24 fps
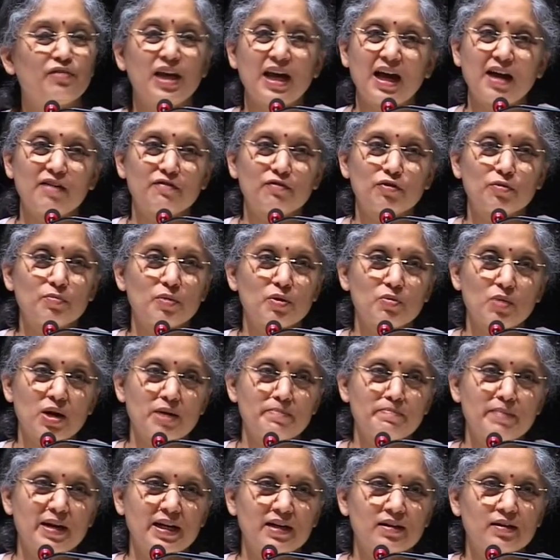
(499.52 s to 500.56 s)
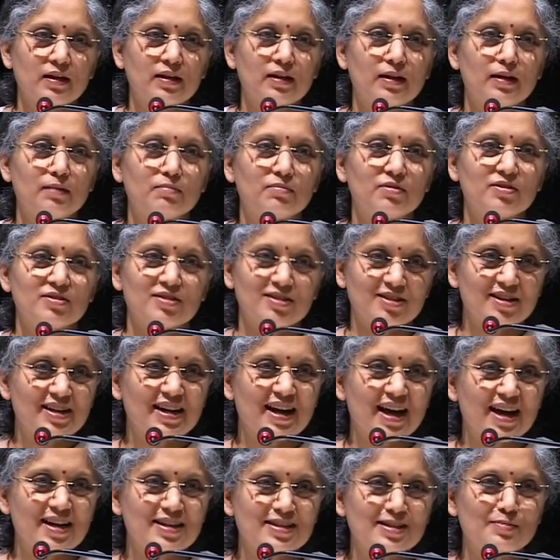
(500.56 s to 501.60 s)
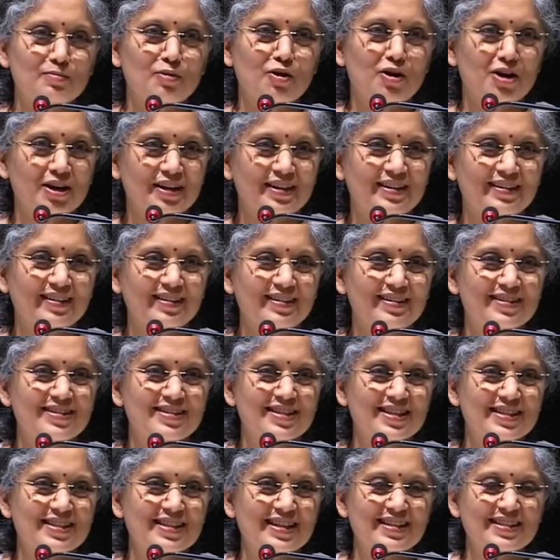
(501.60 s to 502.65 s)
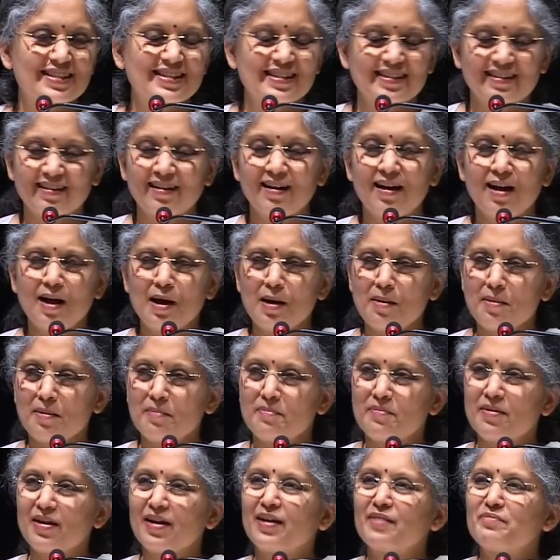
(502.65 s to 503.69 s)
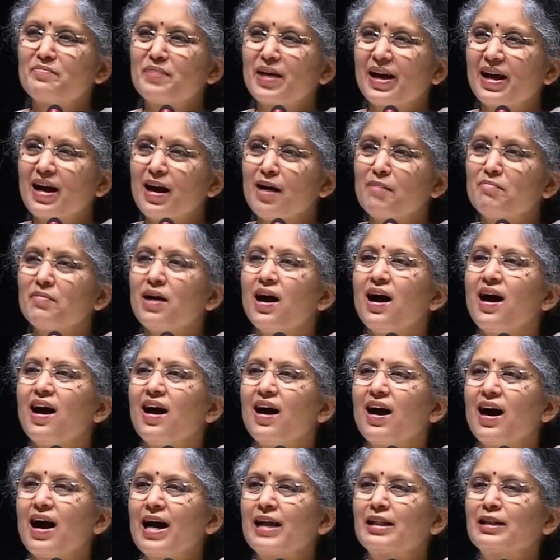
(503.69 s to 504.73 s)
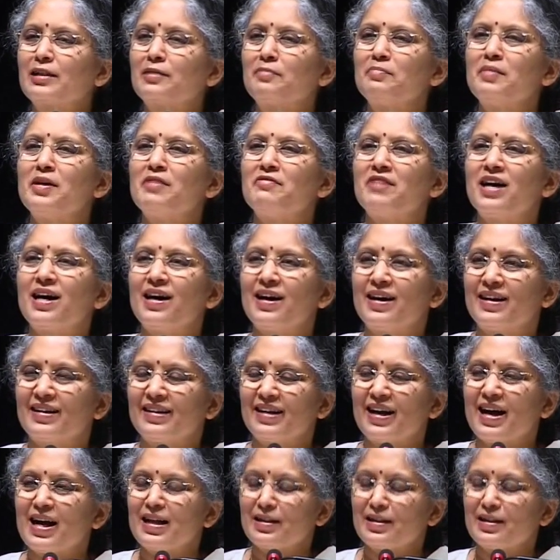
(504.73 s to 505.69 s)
We have to be one better than them. The last ball here is a sixer. Become atmavan.